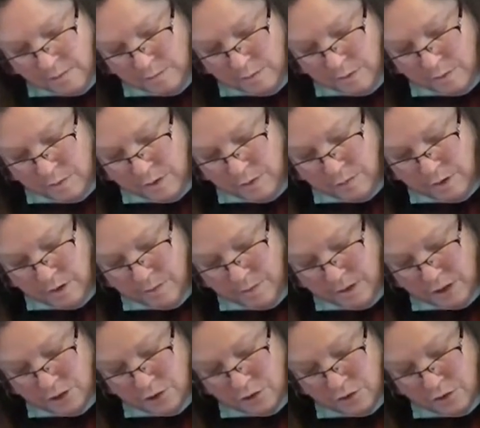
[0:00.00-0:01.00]
But we want to
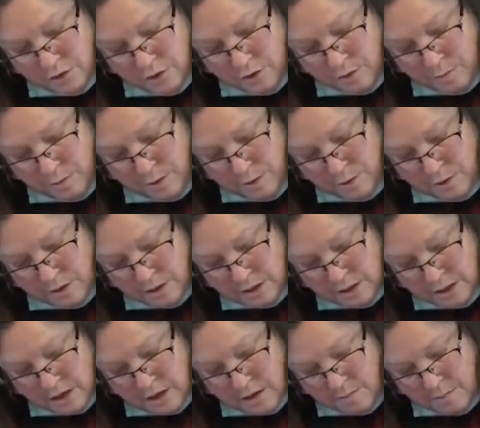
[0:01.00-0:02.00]
make sure that our bow
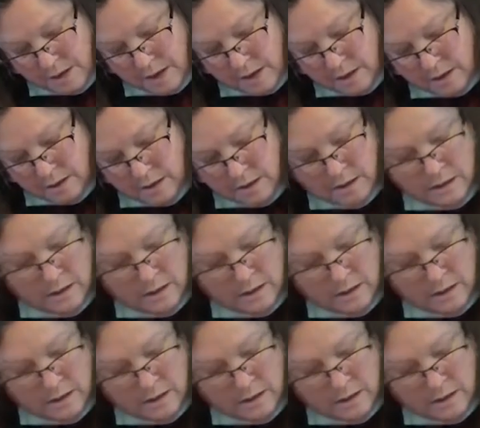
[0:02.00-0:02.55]
doesn't come out